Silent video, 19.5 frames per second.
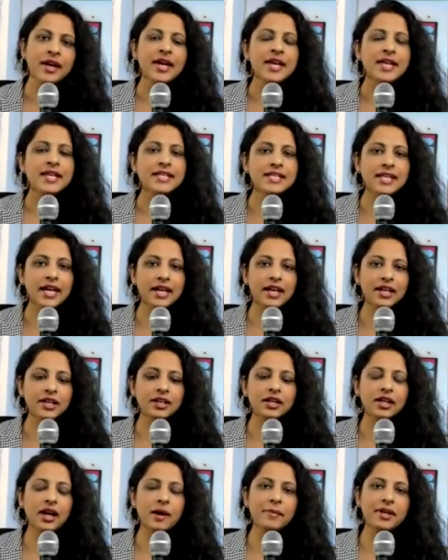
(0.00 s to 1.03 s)
Second,
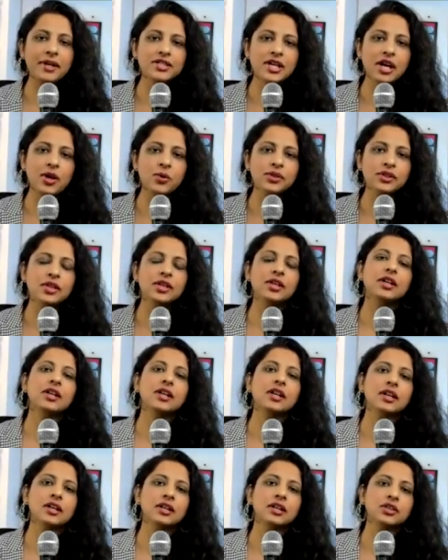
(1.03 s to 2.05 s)
coming down to
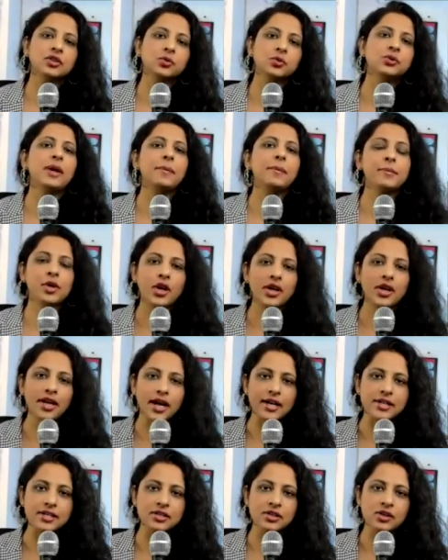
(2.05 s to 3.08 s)
the
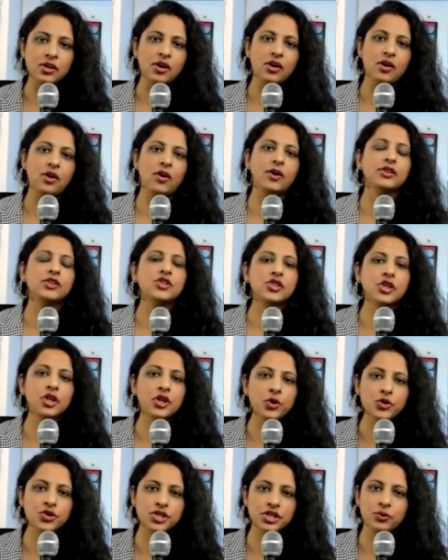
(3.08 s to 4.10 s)
products or the
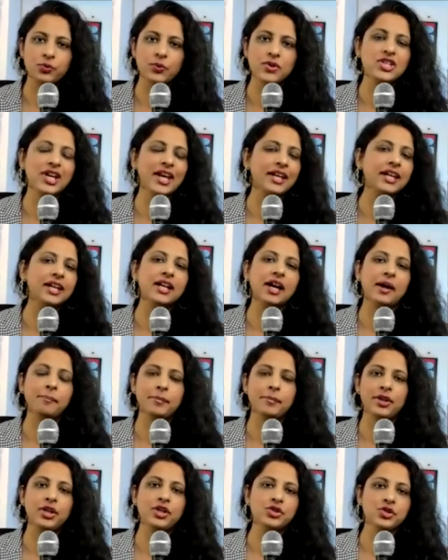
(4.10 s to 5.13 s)
solution which any
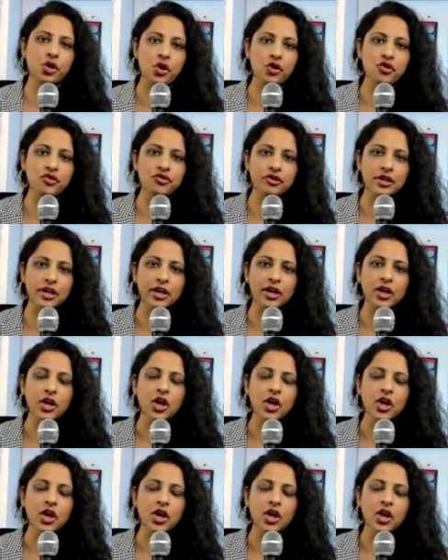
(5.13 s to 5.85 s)
company is offering.